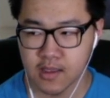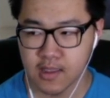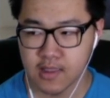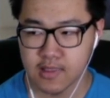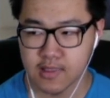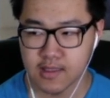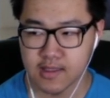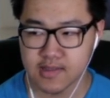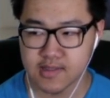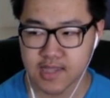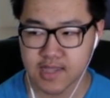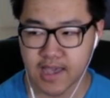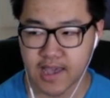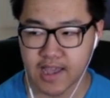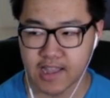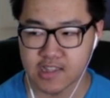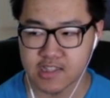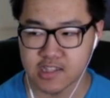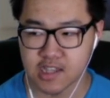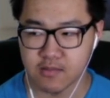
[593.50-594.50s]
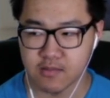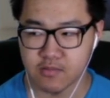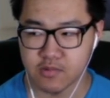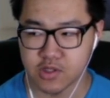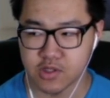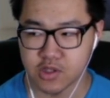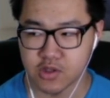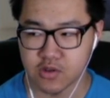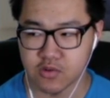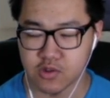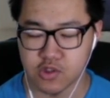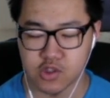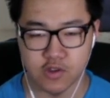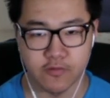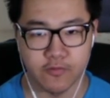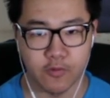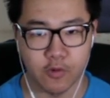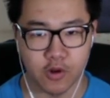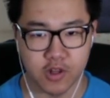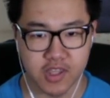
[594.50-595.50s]
This adds up to
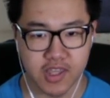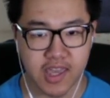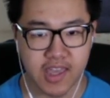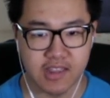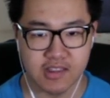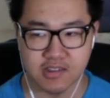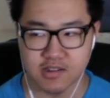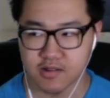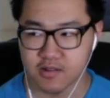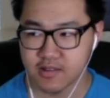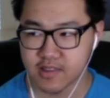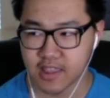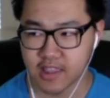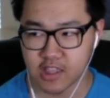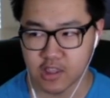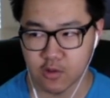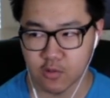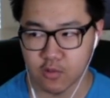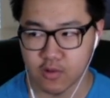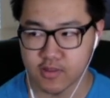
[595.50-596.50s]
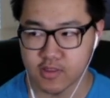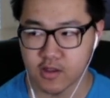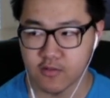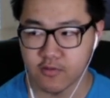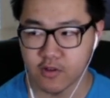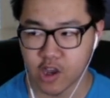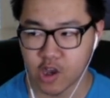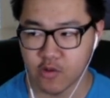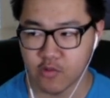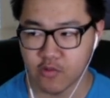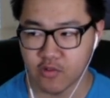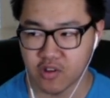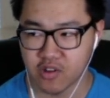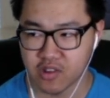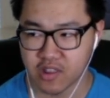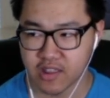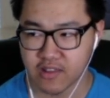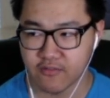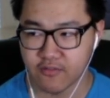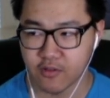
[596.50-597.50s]
248. Thank you, OneNote, for helping
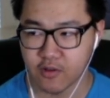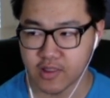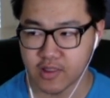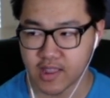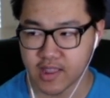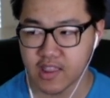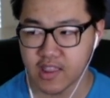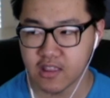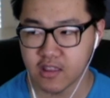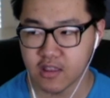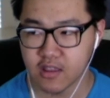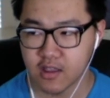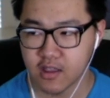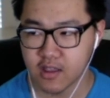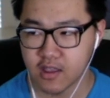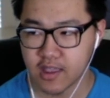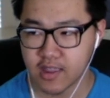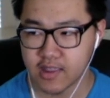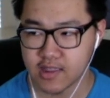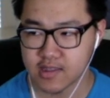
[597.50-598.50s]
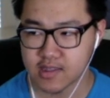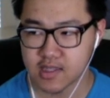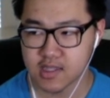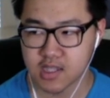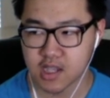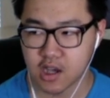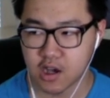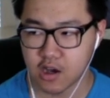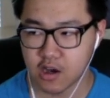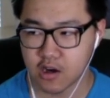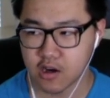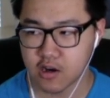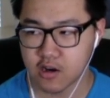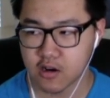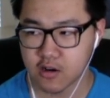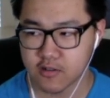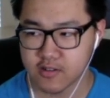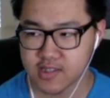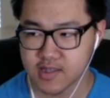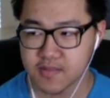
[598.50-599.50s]
filling that in. And this is
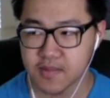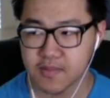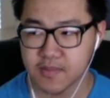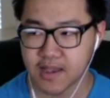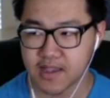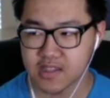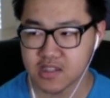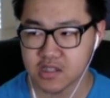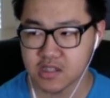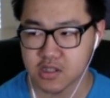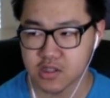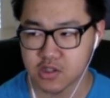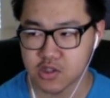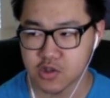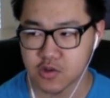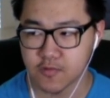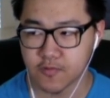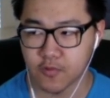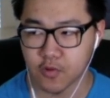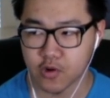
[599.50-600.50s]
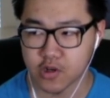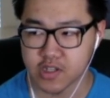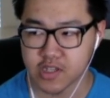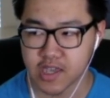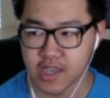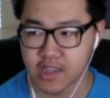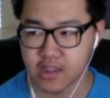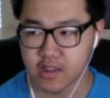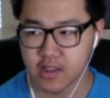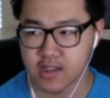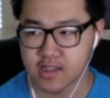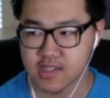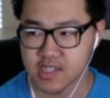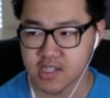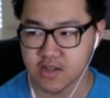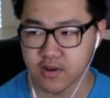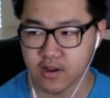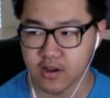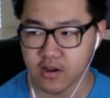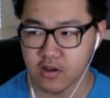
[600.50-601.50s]
our subnet mask,
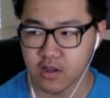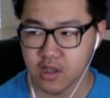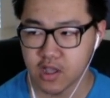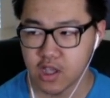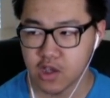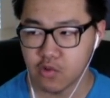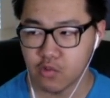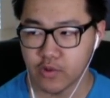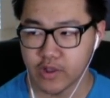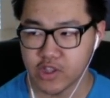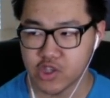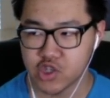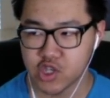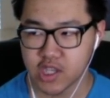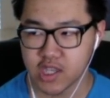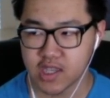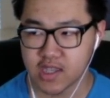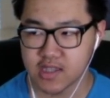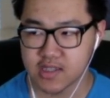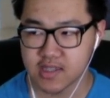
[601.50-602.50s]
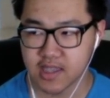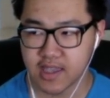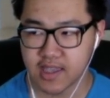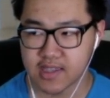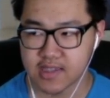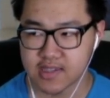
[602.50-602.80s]
248.0, which is a